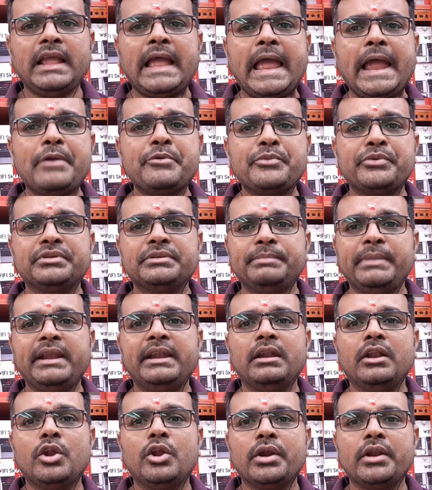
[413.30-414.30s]
have to
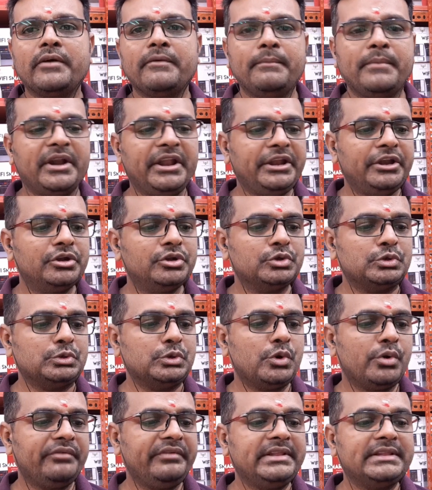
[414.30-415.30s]
spend a lot of money
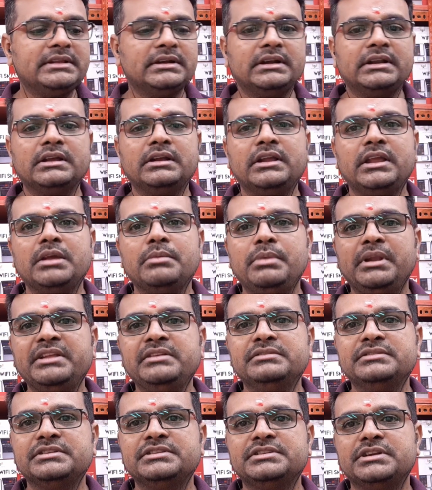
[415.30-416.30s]
to go with the
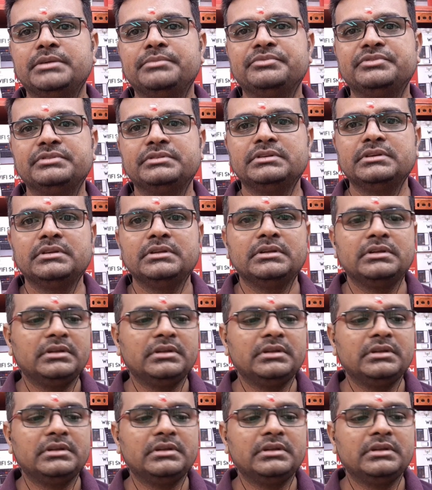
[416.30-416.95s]
cabling systems